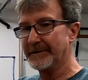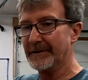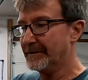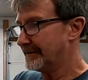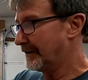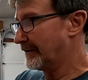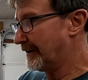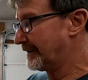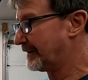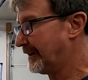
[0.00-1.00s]
So, all
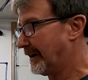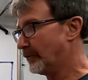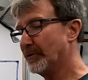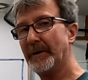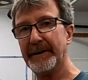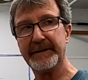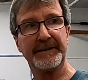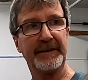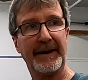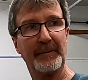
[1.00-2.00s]
right, I'm gonna go ahead and
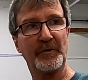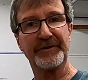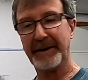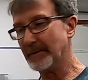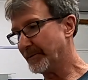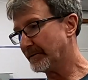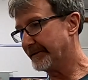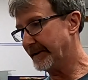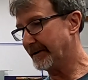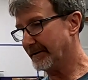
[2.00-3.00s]
get the camera set up over
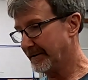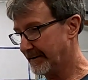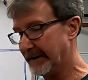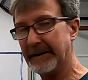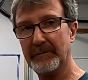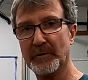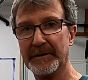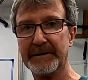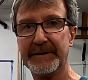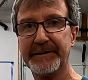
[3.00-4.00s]
there and we're
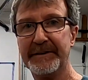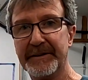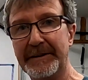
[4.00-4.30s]
gonna get these